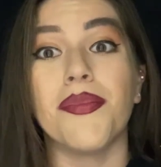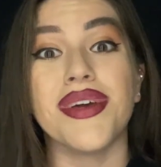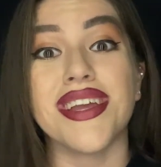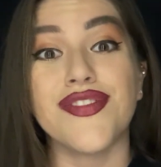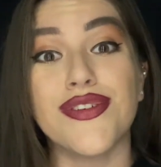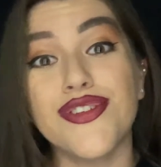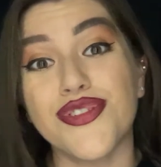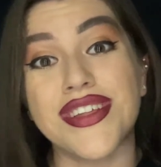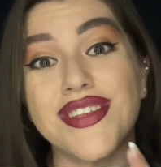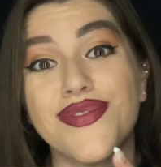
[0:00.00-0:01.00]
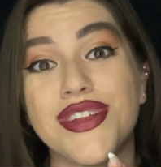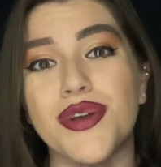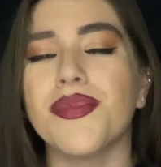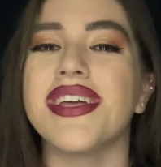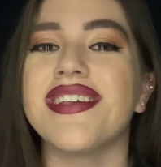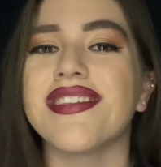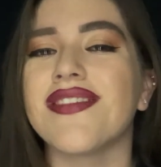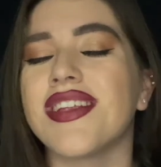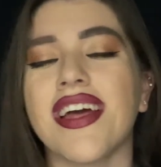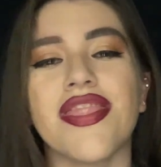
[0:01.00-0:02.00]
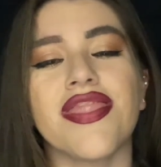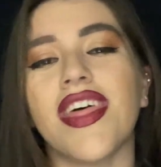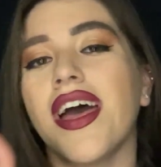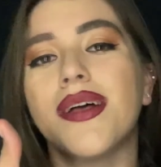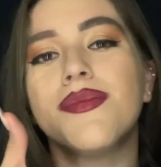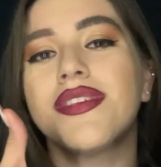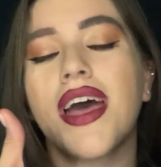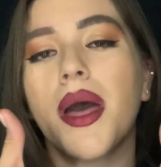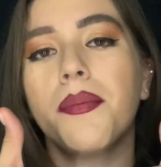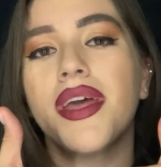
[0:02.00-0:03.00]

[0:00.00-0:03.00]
But if you enjoyed this video, please give it a thumbs up.